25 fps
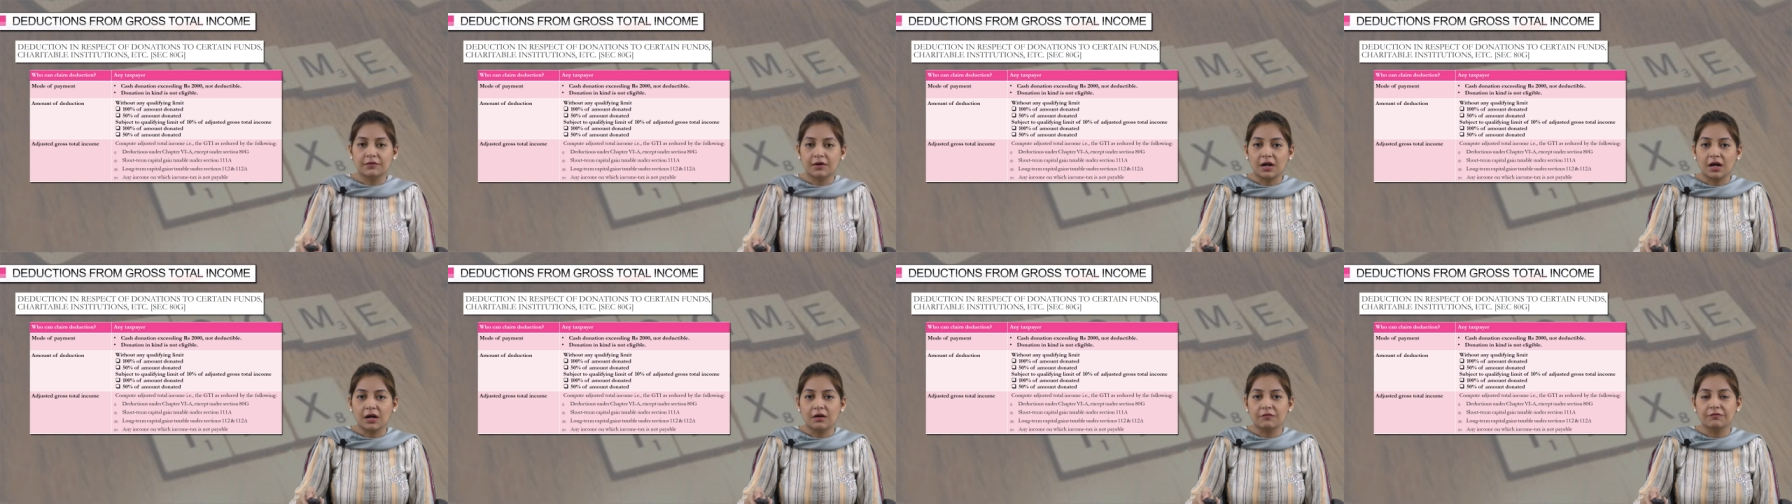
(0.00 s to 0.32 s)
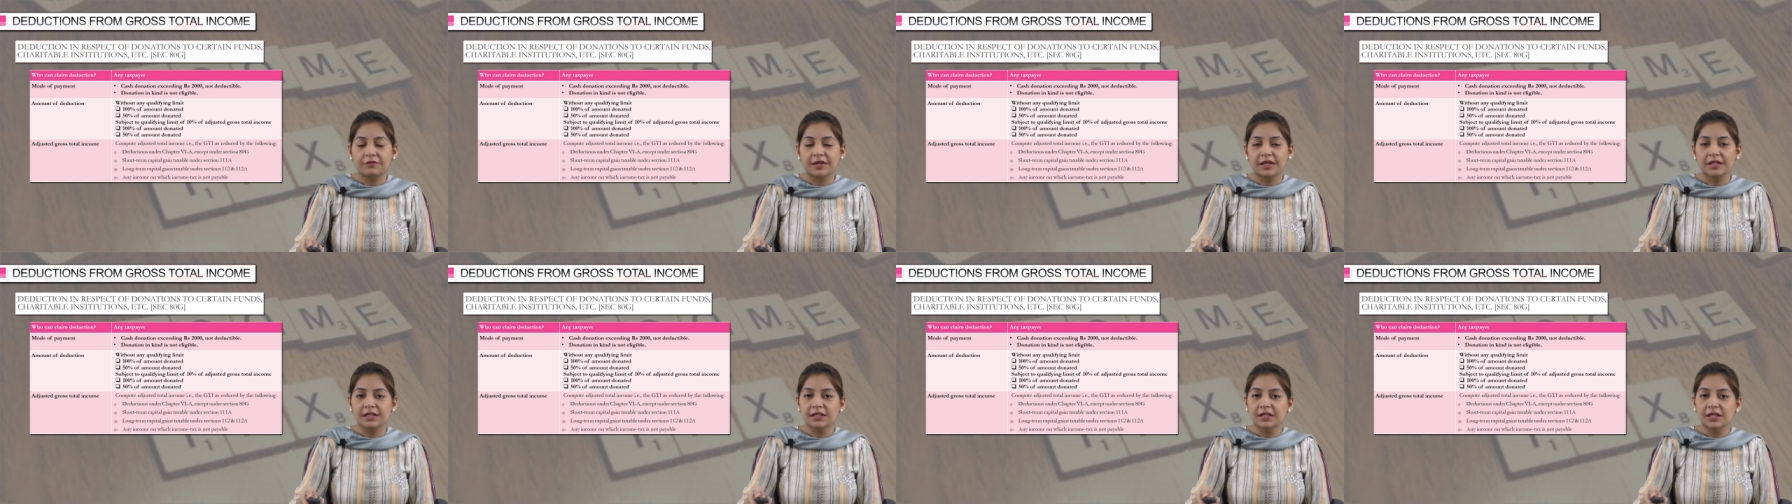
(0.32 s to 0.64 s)

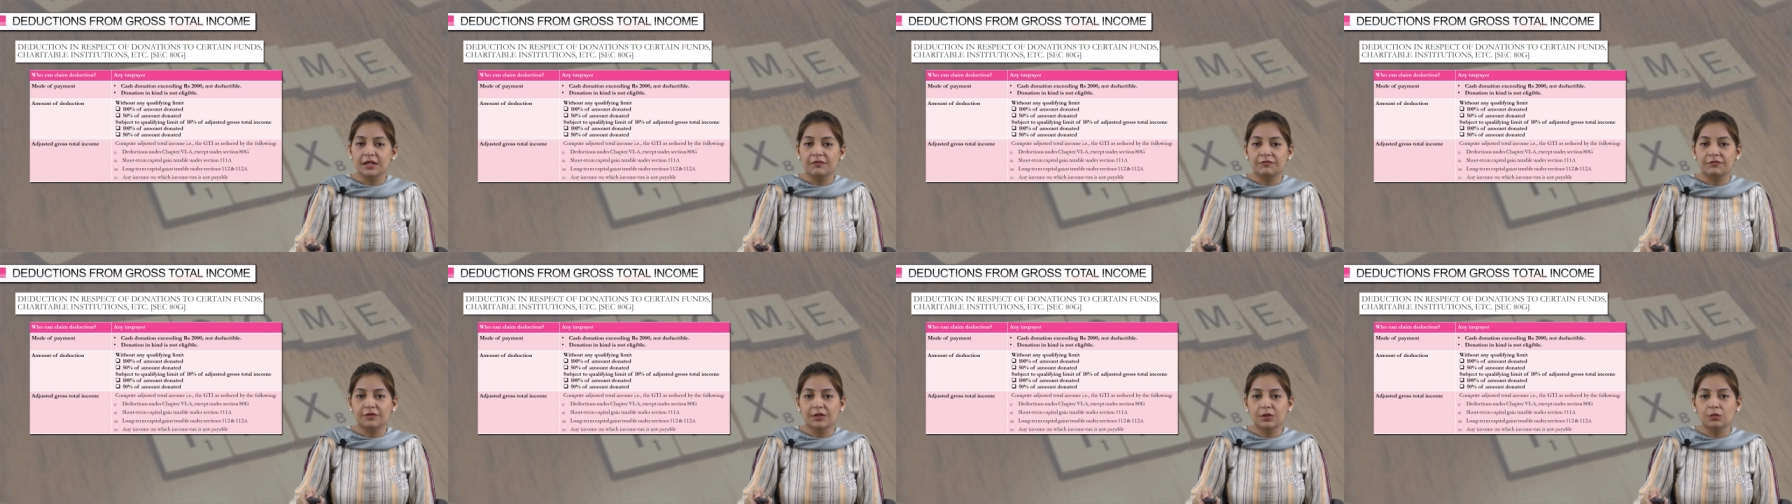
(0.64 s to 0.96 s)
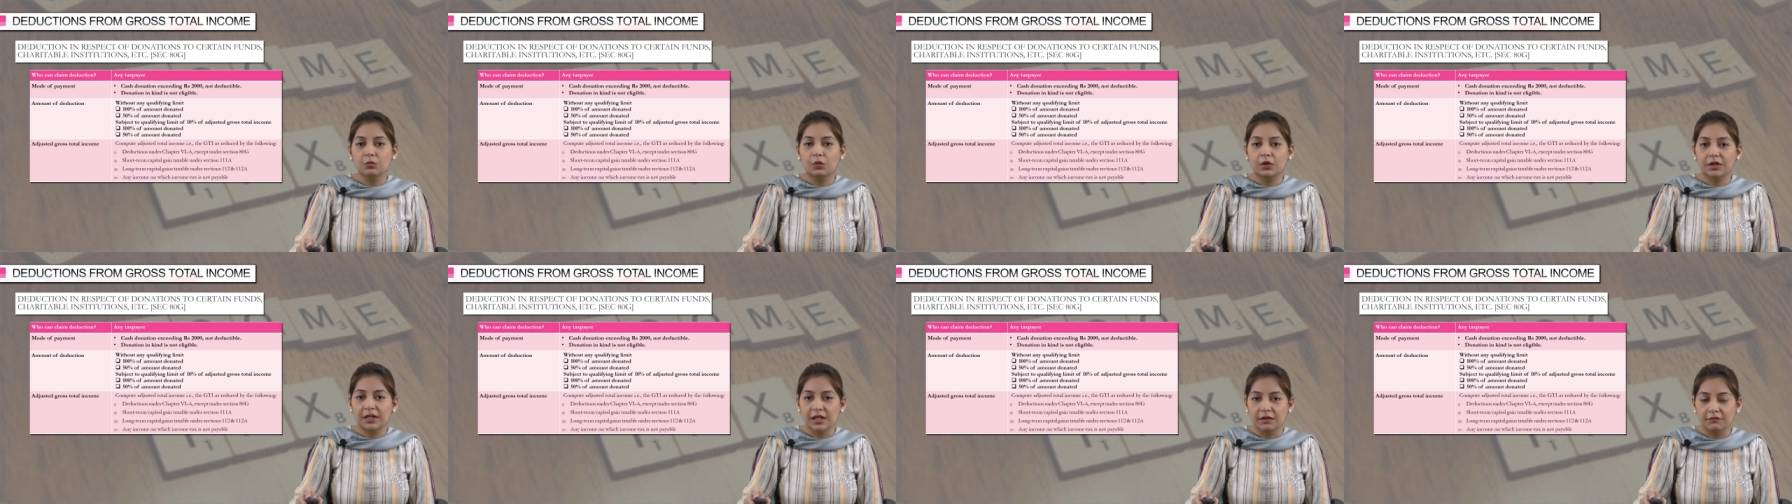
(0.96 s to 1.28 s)
draft,
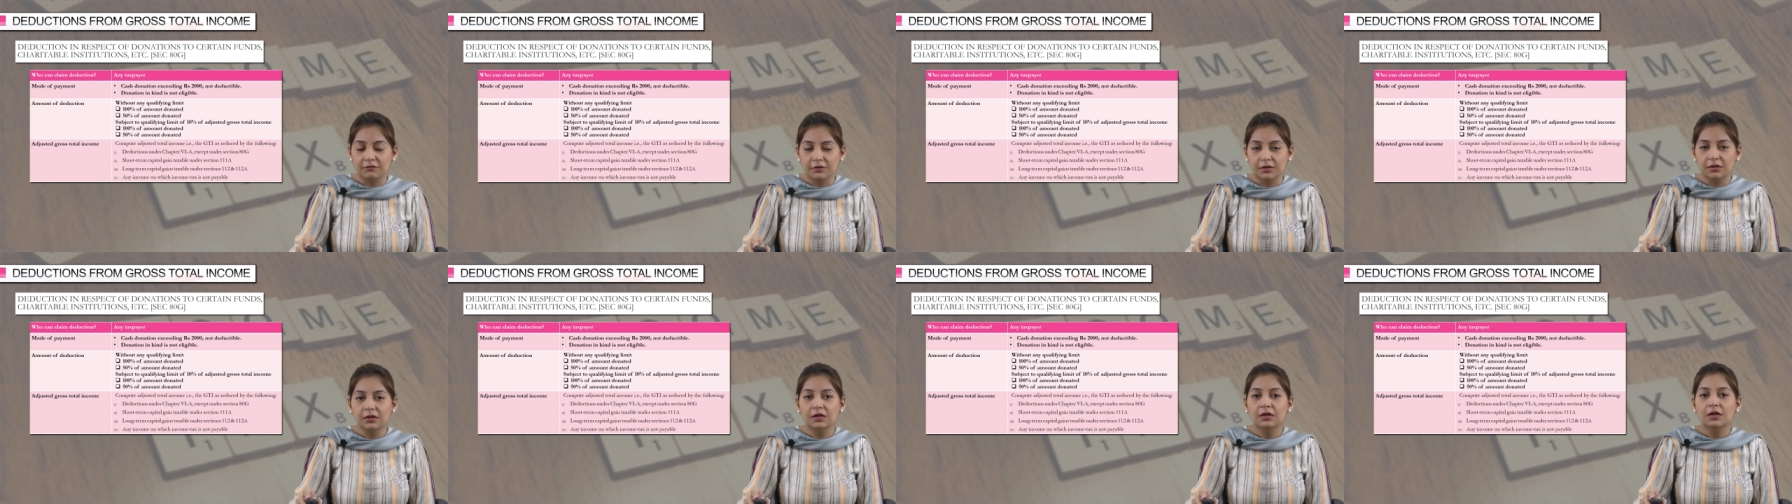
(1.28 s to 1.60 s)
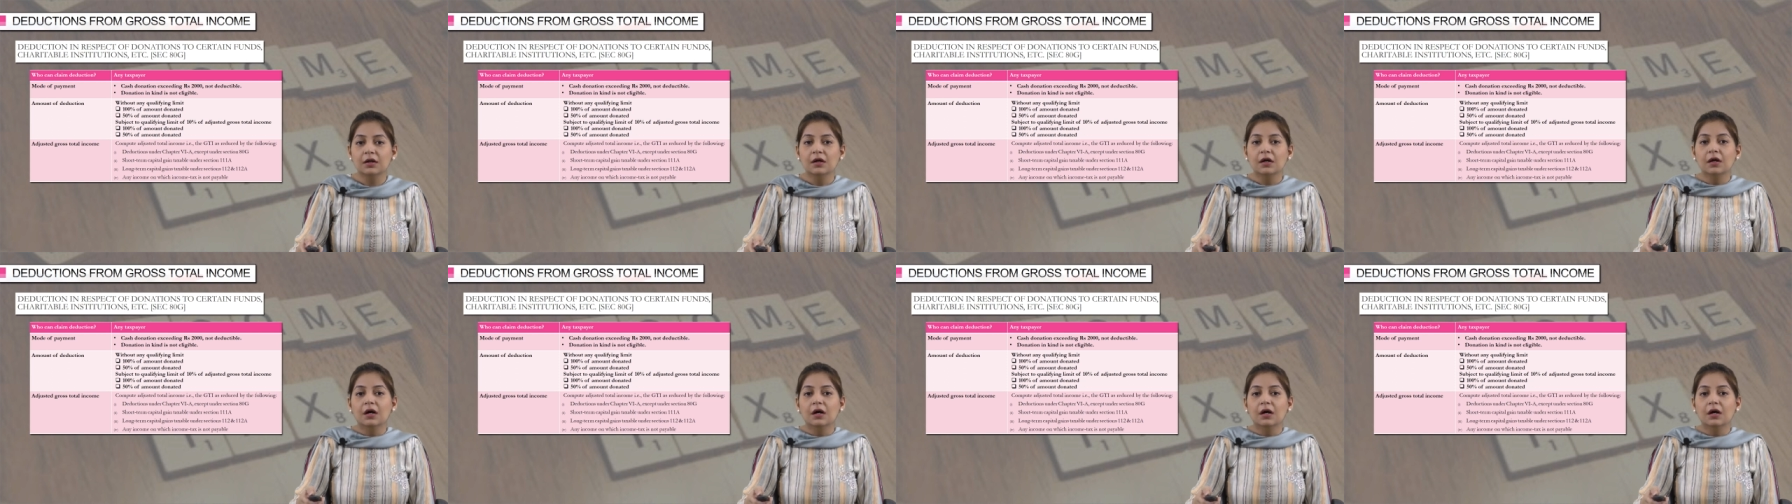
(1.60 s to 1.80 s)
NEFT, whatever